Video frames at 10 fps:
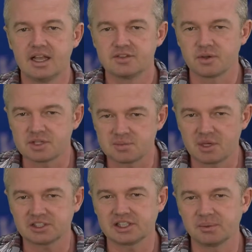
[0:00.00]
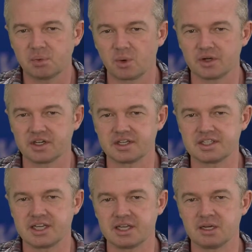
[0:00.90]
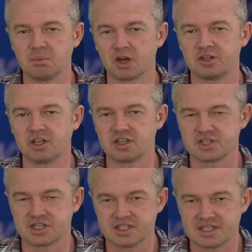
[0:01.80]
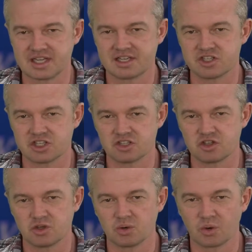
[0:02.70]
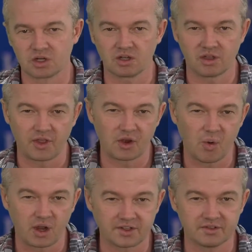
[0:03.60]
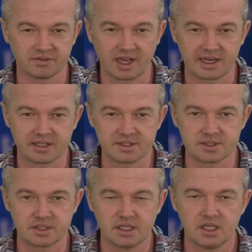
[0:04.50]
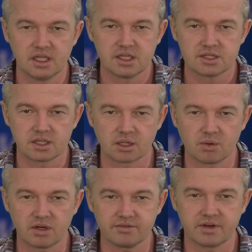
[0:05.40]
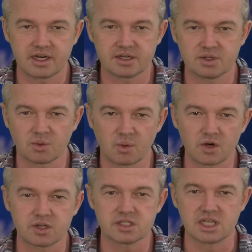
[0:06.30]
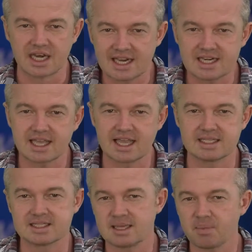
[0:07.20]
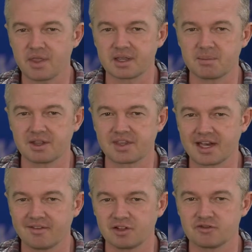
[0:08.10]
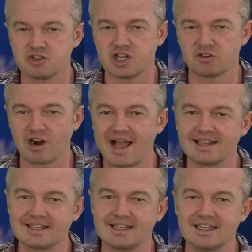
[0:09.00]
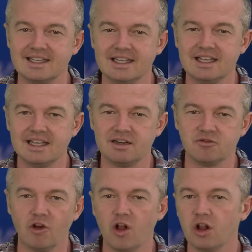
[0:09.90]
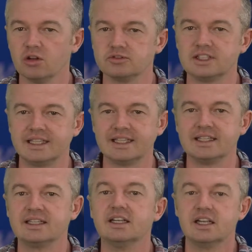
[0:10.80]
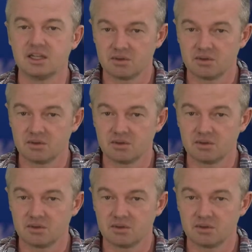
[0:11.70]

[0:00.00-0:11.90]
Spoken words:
So especially important in modern logic is attention to what are called the quantifiers. So the quantifiers are words that indicate something about the level of generality involved in